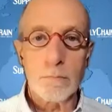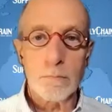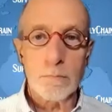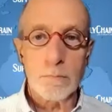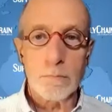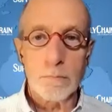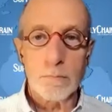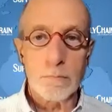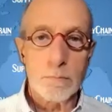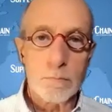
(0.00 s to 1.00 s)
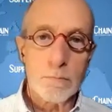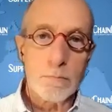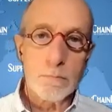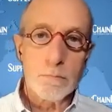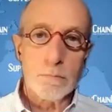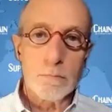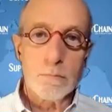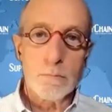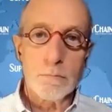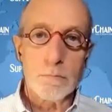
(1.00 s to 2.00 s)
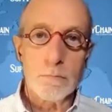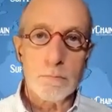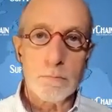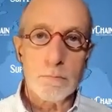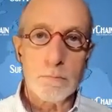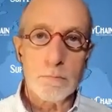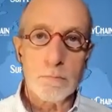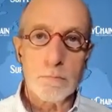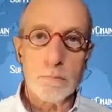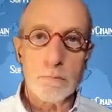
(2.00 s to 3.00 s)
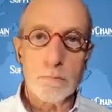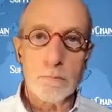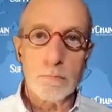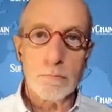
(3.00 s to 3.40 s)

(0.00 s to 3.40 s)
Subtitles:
No words are spoken by the person on screen.